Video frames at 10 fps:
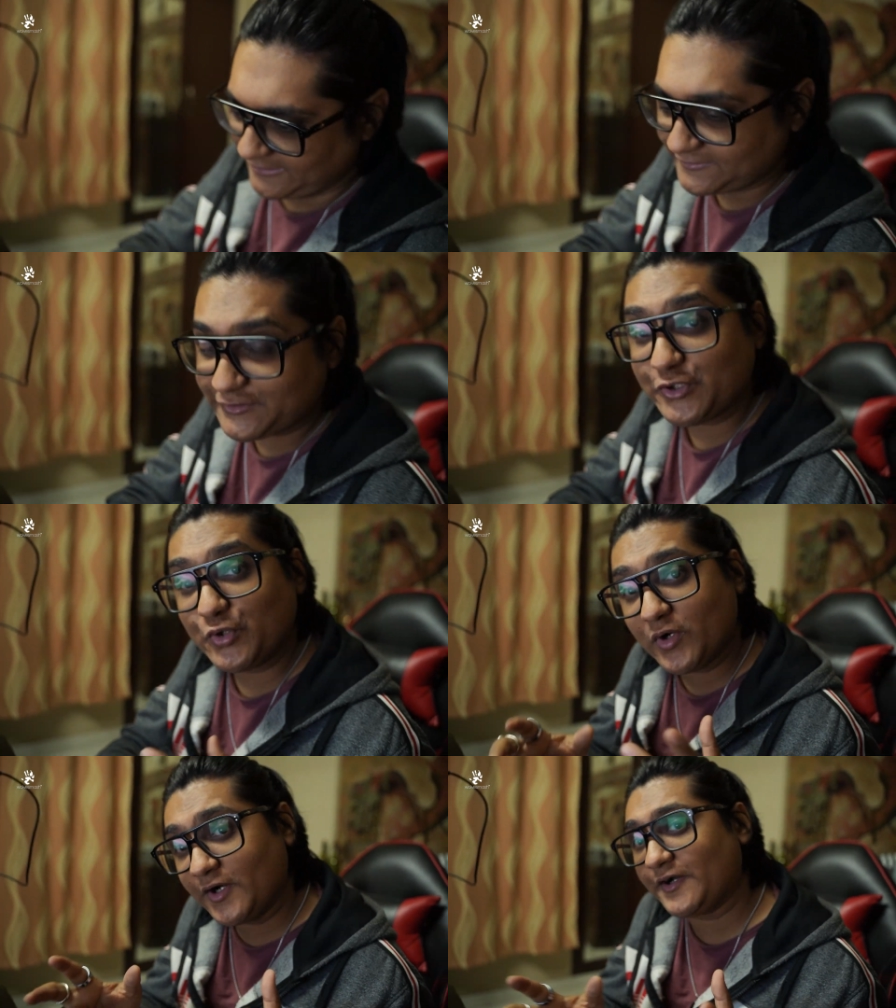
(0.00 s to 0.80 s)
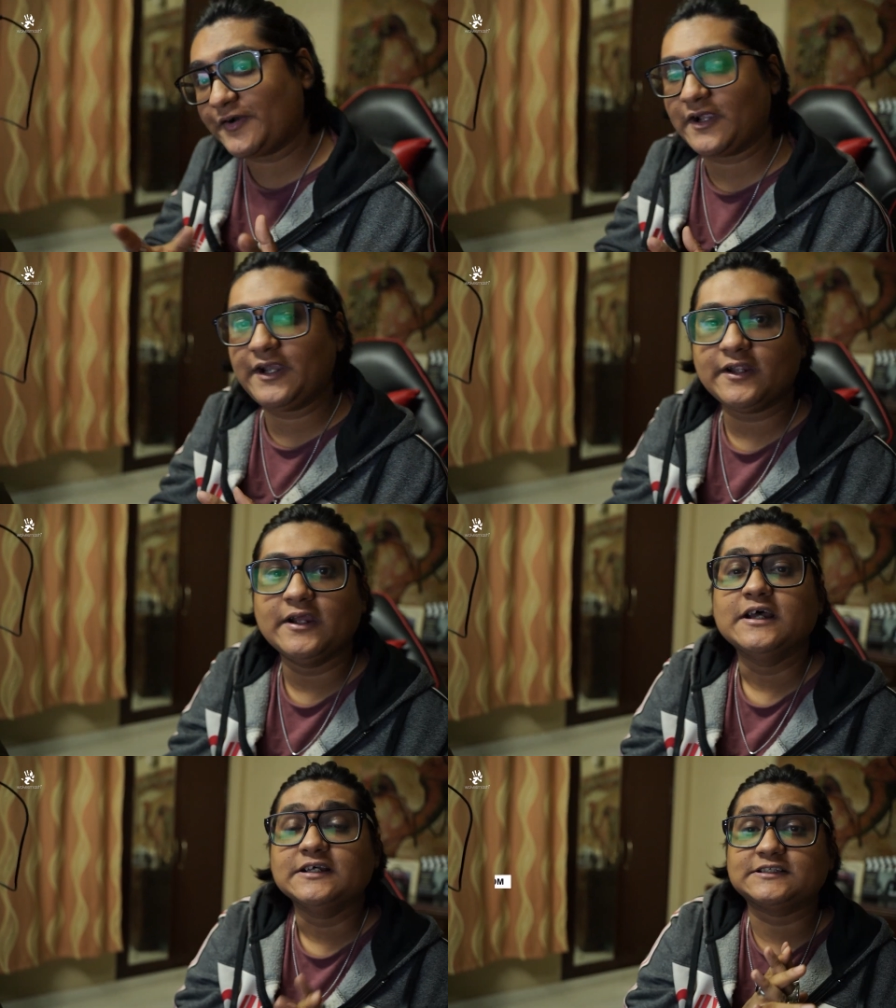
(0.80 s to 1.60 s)
yes you heard it right
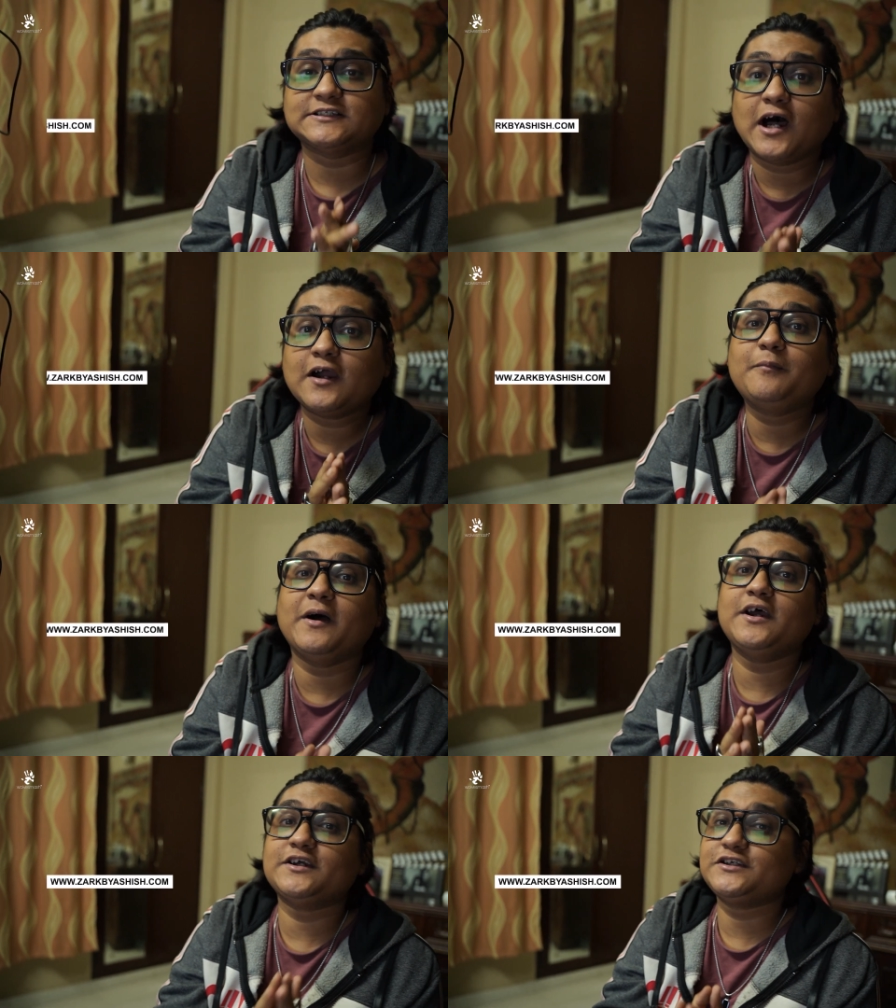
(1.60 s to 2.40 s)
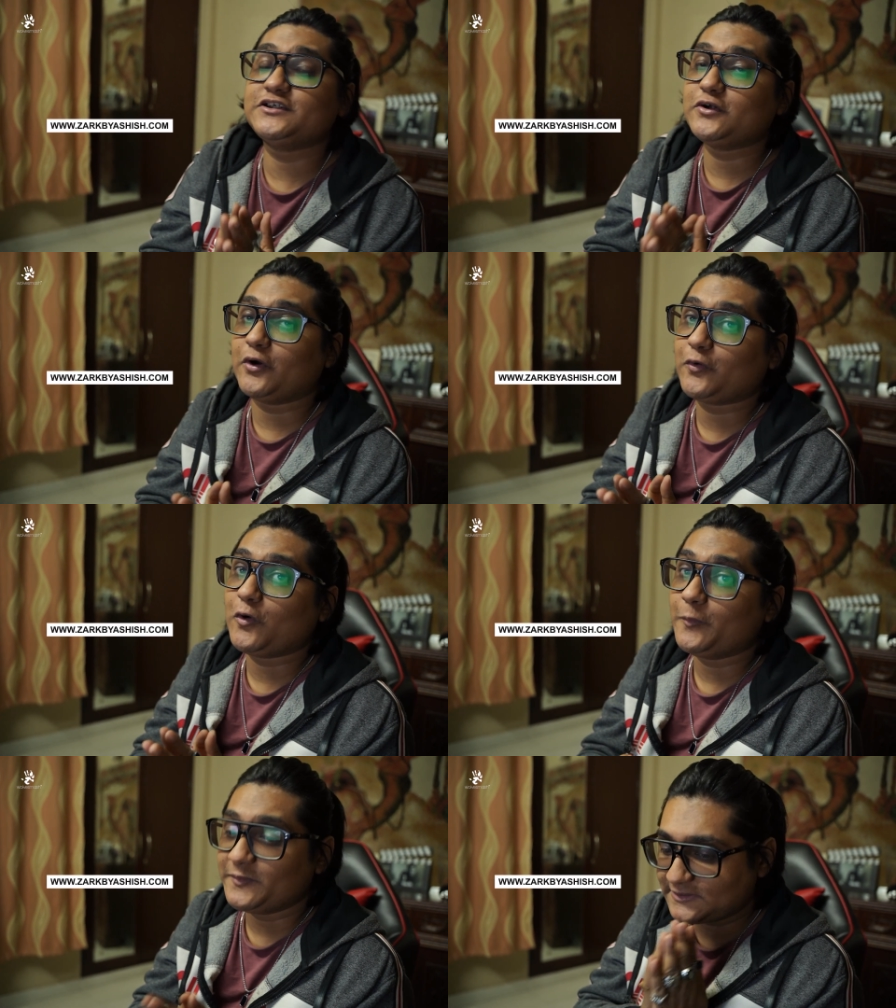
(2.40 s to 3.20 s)

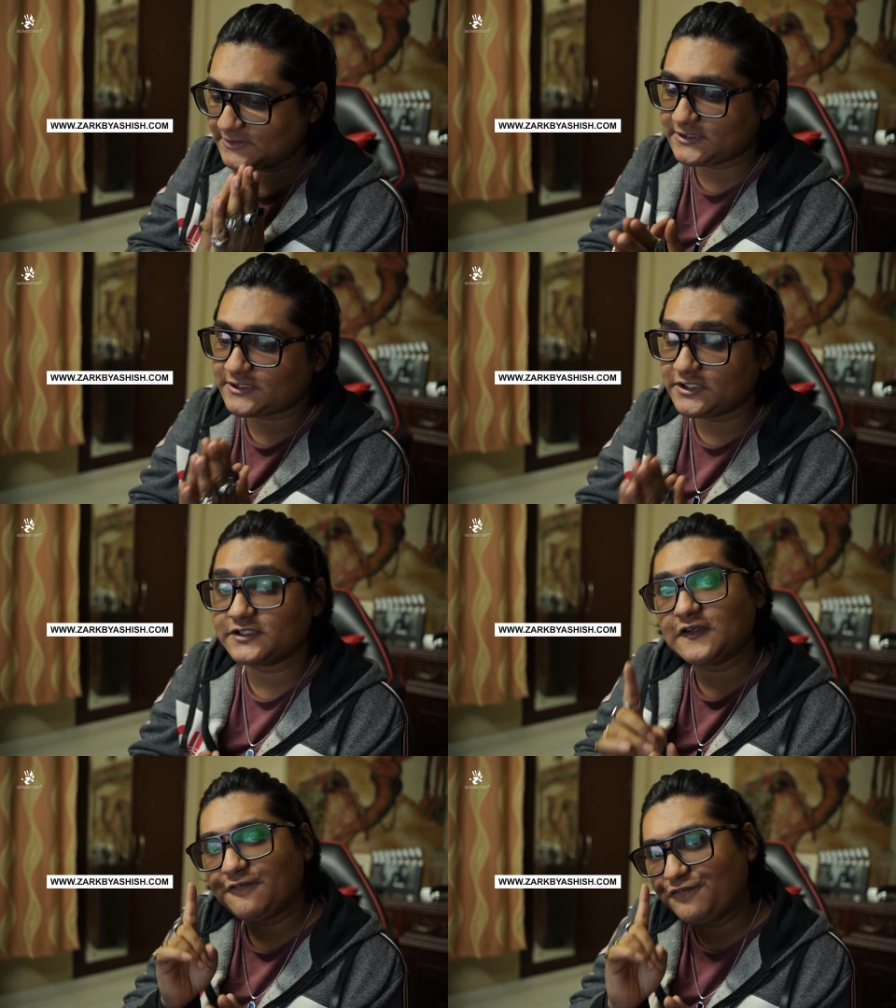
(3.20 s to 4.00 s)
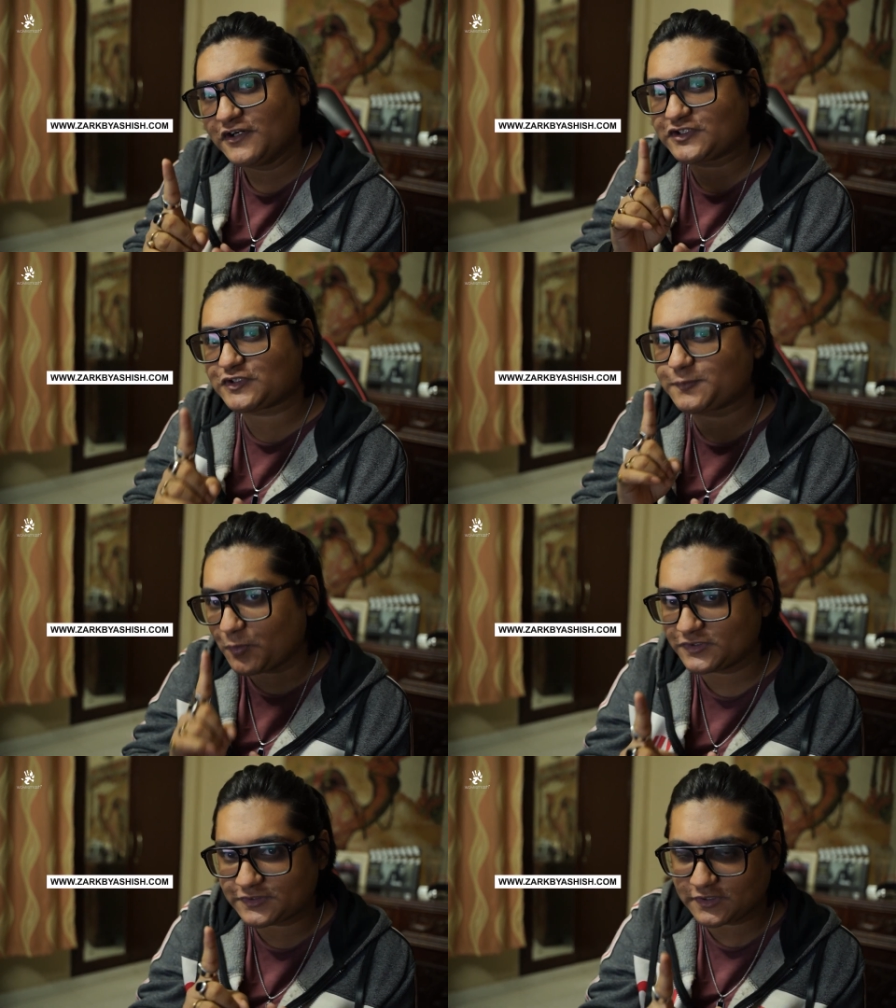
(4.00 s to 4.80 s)
ZARKbyashish.com is this year's first
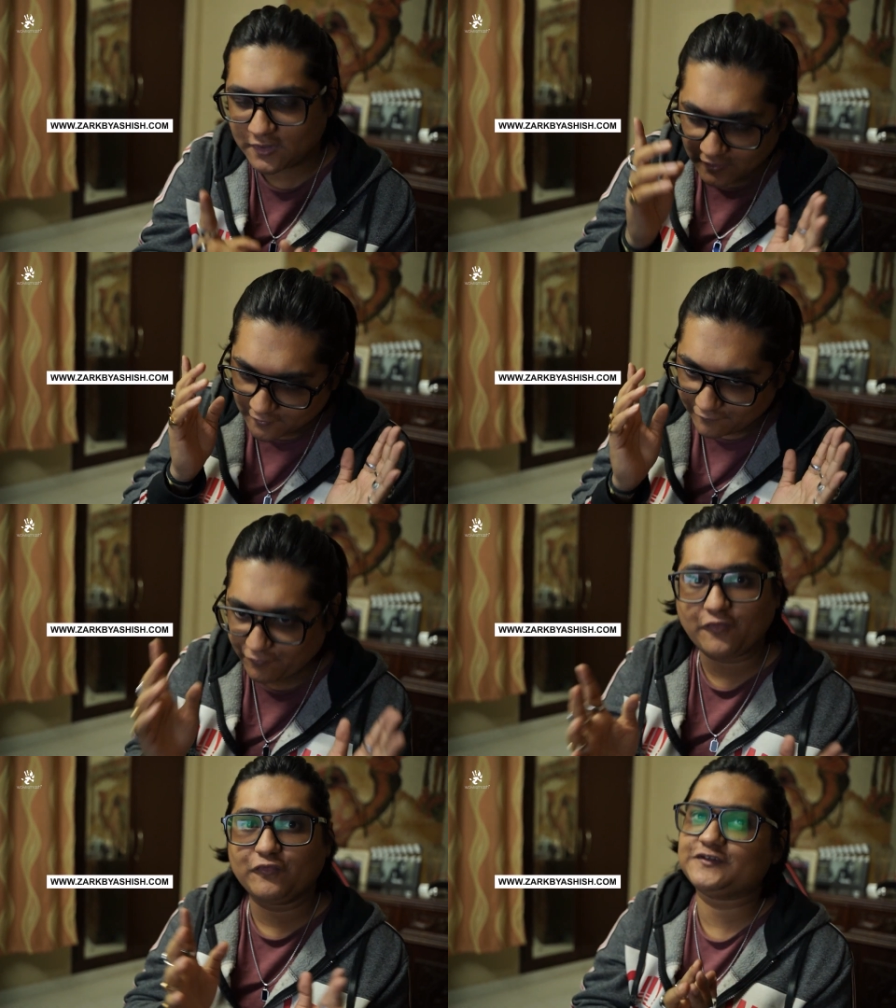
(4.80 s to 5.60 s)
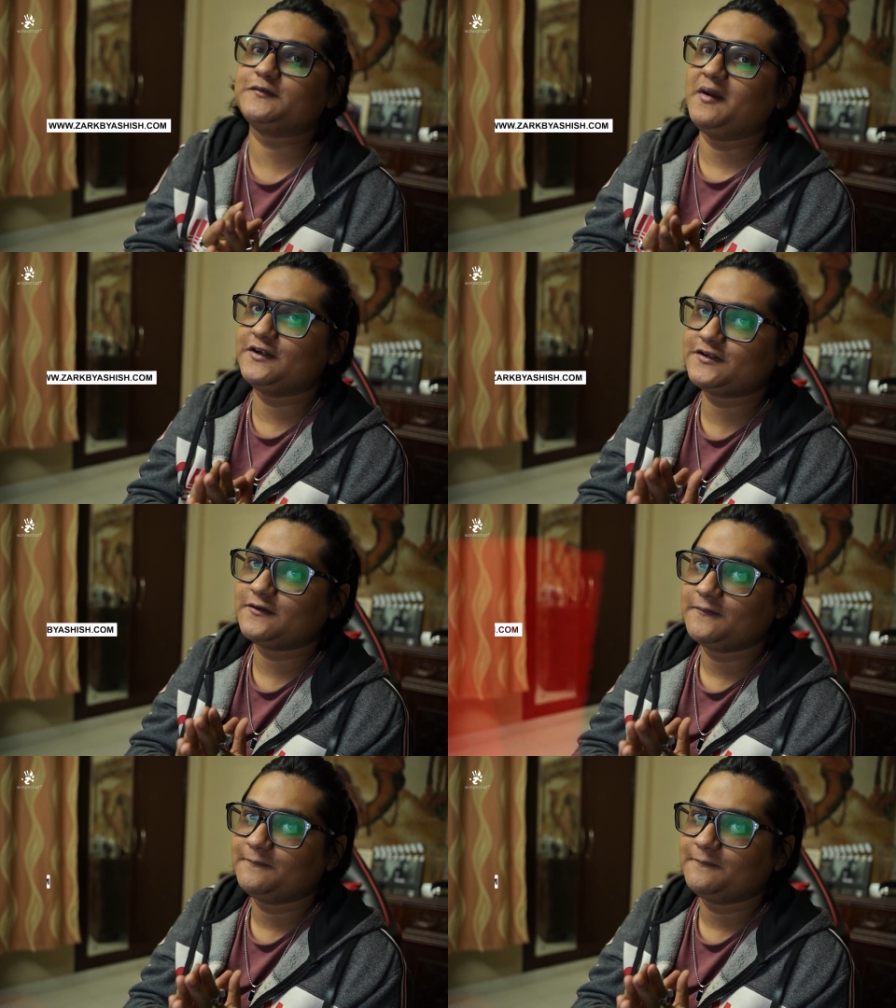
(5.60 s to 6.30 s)
sponsor for Wolvesmash.